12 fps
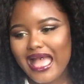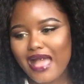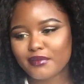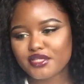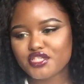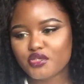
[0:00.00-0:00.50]

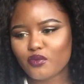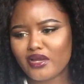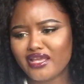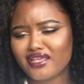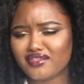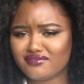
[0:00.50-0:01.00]
How much do you
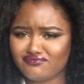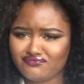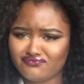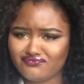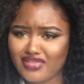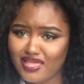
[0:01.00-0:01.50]
weigh?
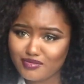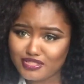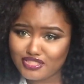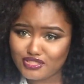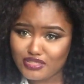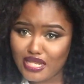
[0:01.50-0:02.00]
How
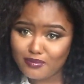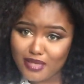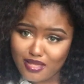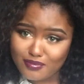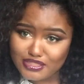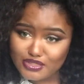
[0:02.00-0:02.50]
much how,
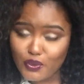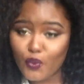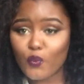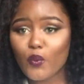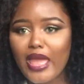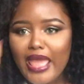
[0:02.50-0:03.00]
how much do
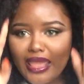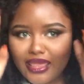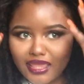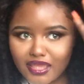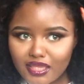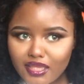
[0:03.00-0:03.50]
I
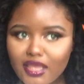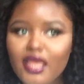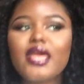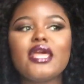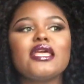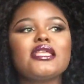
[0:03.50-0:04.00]
weigh?
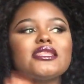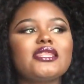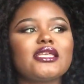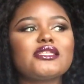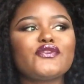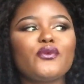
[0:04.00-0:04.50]

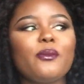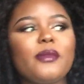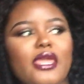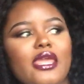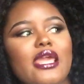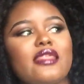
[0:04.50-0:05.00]
That's for
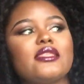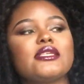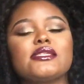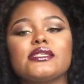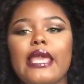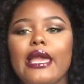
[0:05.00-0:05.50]
me and
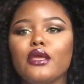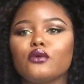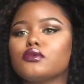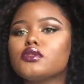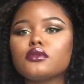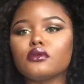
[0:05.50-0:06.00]
the
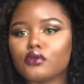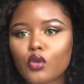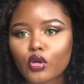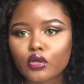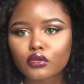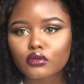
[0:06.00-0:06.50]
scale to
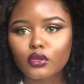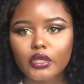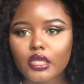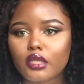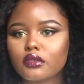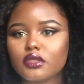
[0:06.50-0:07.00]
know,
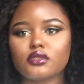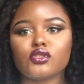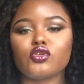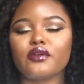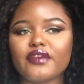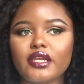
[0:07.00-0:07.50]
like,
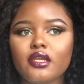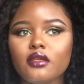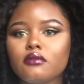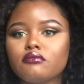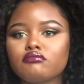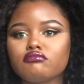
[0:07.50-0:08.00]
sorry.
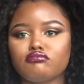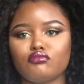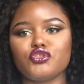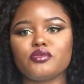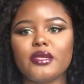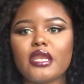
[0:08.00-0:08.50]

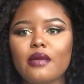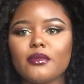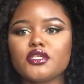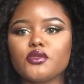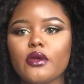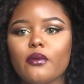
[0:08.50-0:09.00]
What do you mean, how
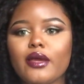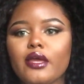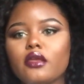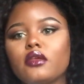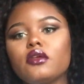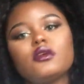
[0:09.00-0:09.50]
much do I
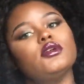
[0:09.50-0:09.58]
weigh?